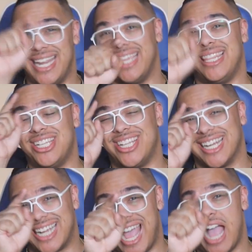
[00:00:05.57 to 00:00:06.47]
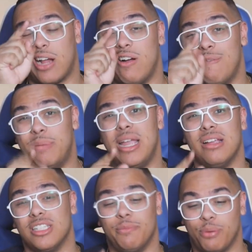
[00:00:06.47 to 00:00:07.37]
Did the Chicago
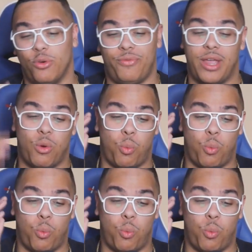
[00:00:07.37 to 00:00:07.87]
Bears improve